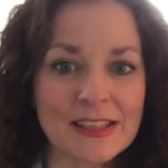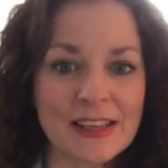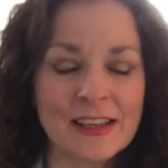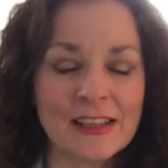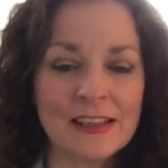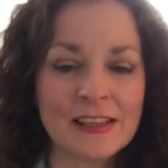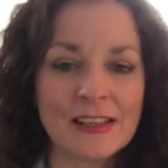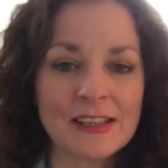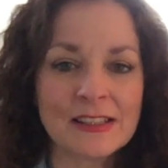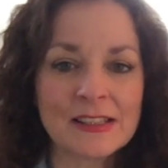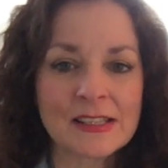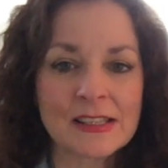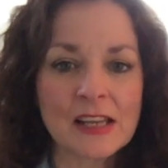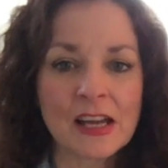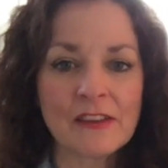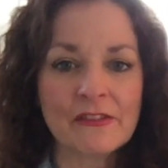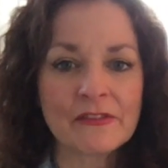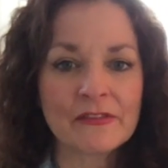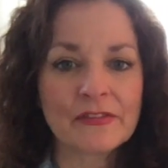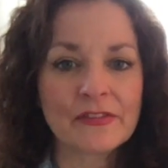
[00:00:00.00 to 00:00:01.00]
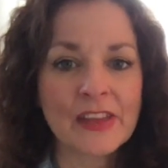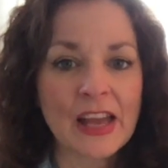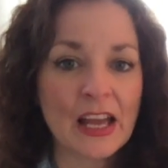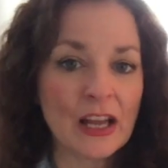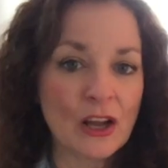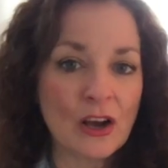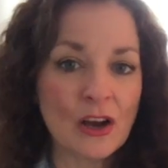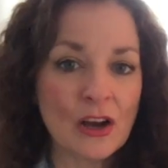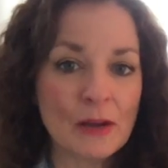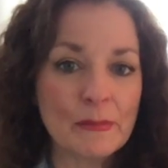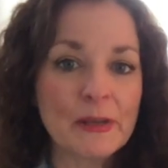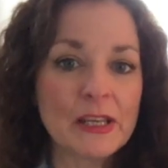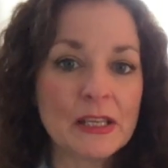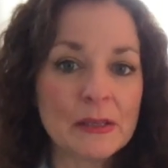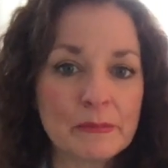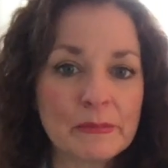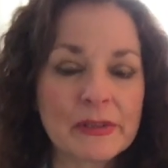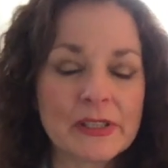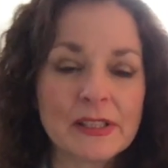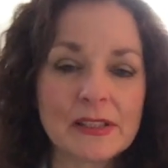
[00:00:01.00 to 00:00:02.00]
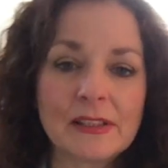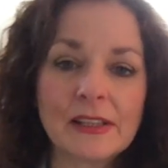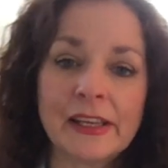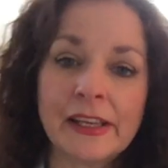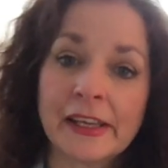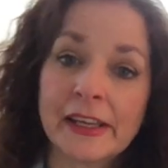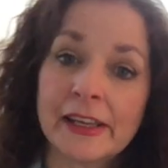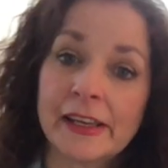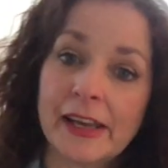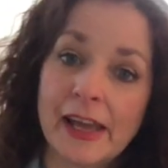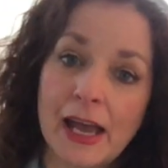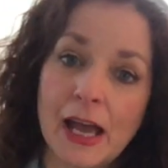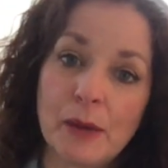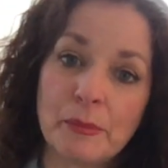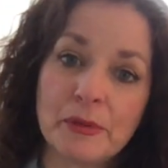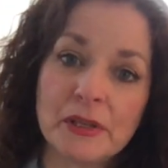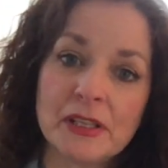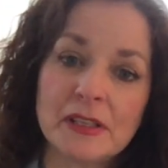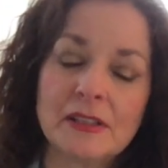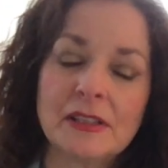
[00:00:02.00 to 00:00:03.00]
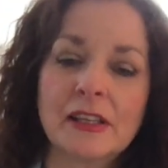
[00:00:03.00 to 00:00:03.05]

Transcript: and it's not that common, but it can happen.